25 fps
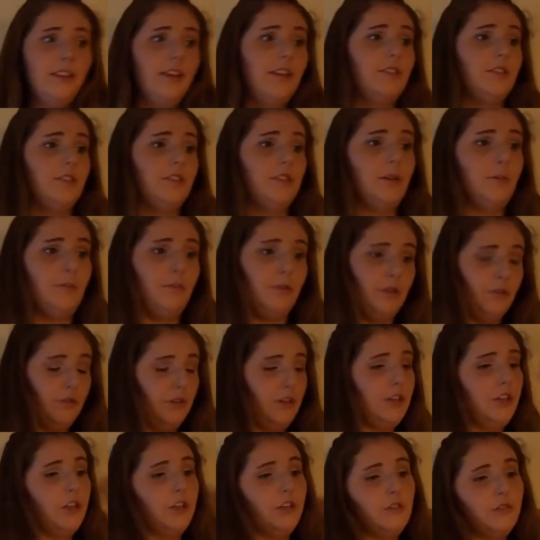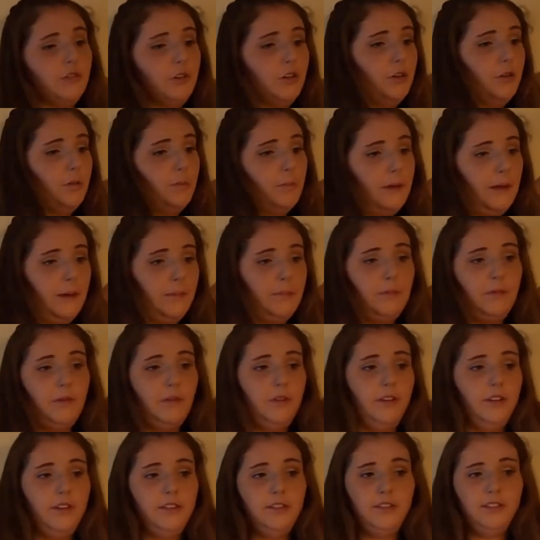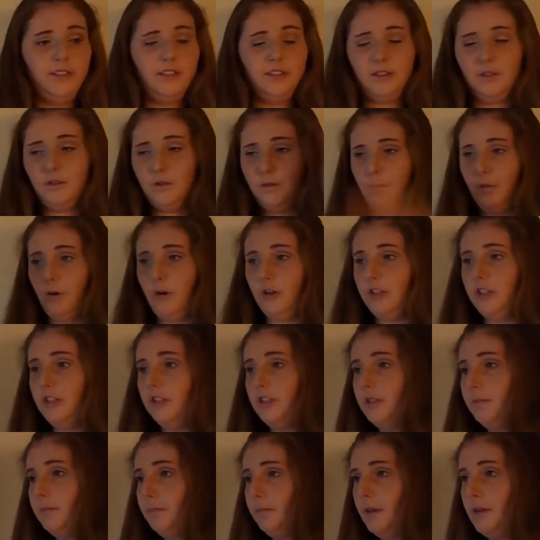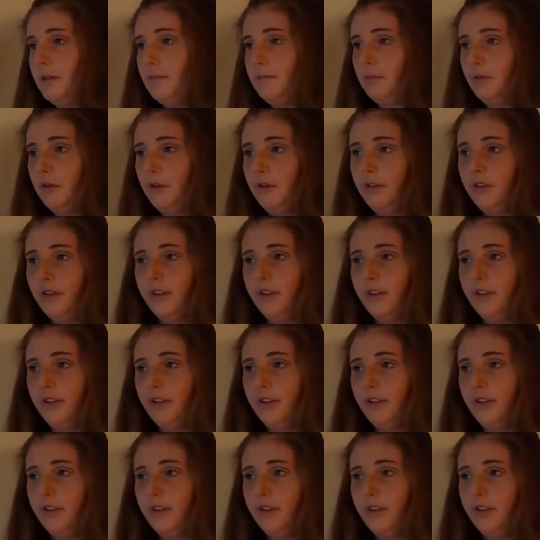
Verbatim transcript: There's the beauty guru people, there's the sports people,